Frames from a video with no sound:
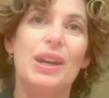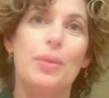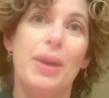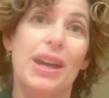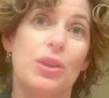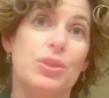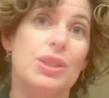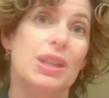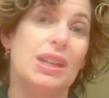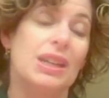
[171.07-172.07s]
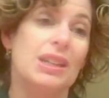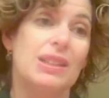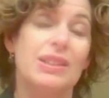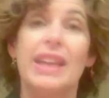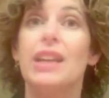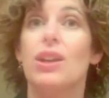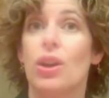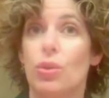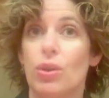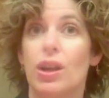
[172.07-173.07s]
about letting
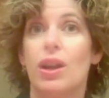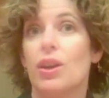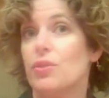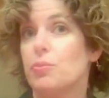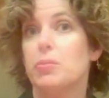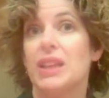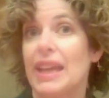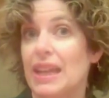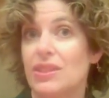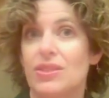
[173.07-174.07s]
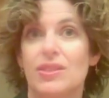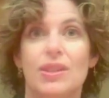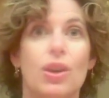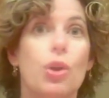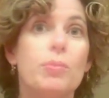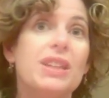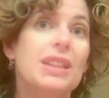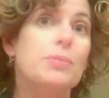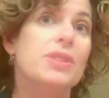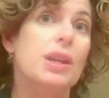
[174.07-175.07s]
go of plans, opening
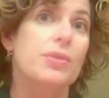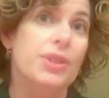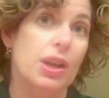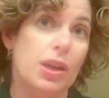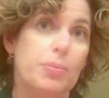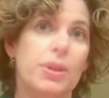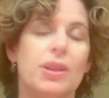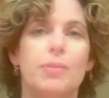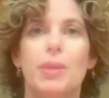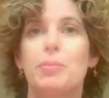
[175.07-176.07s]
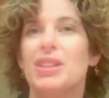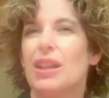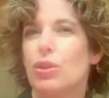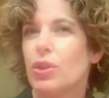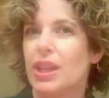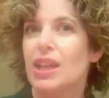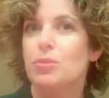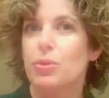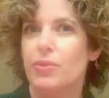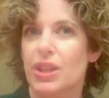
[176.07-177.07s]
themselves up, maybe not looking as
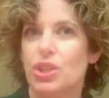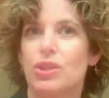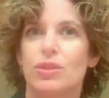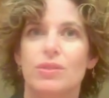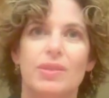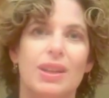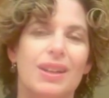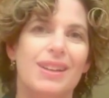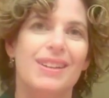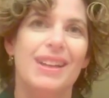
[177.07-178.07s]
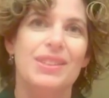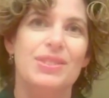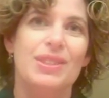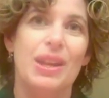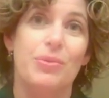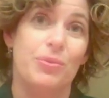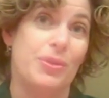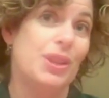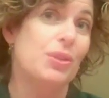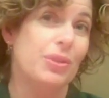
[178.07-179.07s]
professional as they
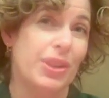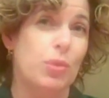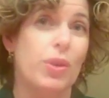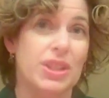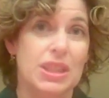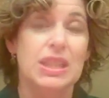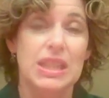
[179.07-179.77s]
feel they once